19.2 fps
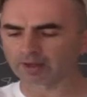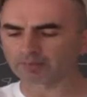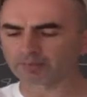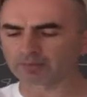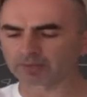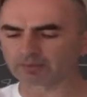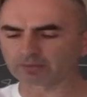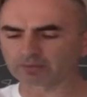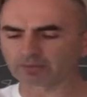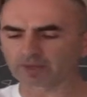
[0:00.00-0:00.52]

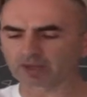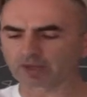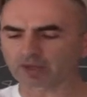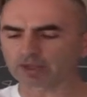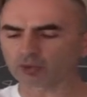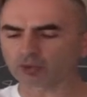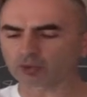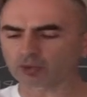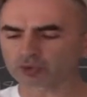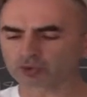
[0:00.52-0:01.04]
but they
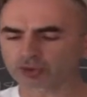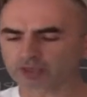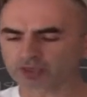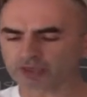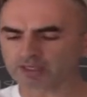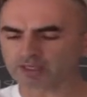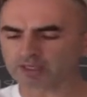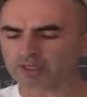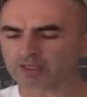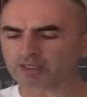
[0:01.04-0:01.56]
who
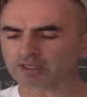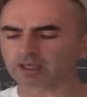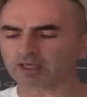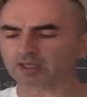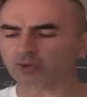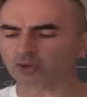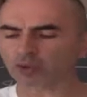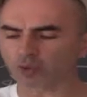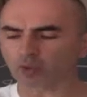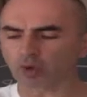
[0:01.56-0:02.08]
seek,
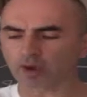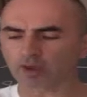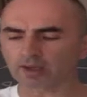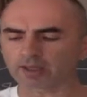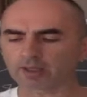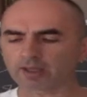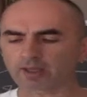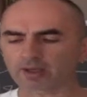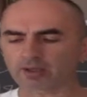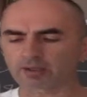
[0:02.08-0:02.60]

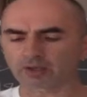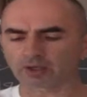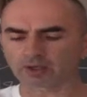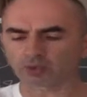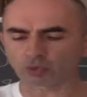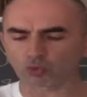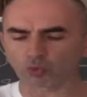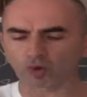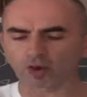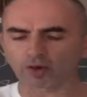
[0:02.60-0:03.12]
inquire, and
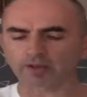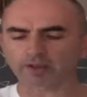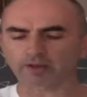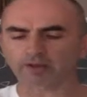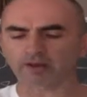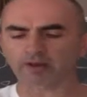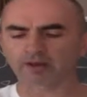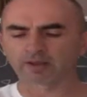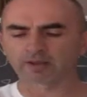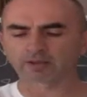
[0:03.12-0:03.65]

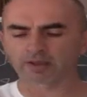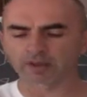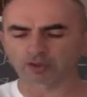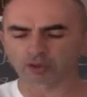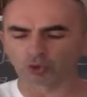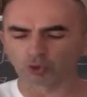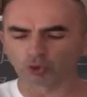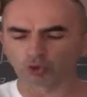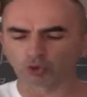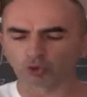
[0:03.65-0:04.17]
require the
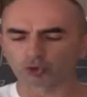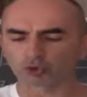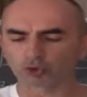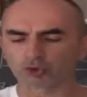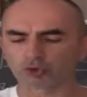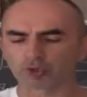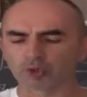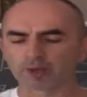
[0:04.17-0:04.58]
Lord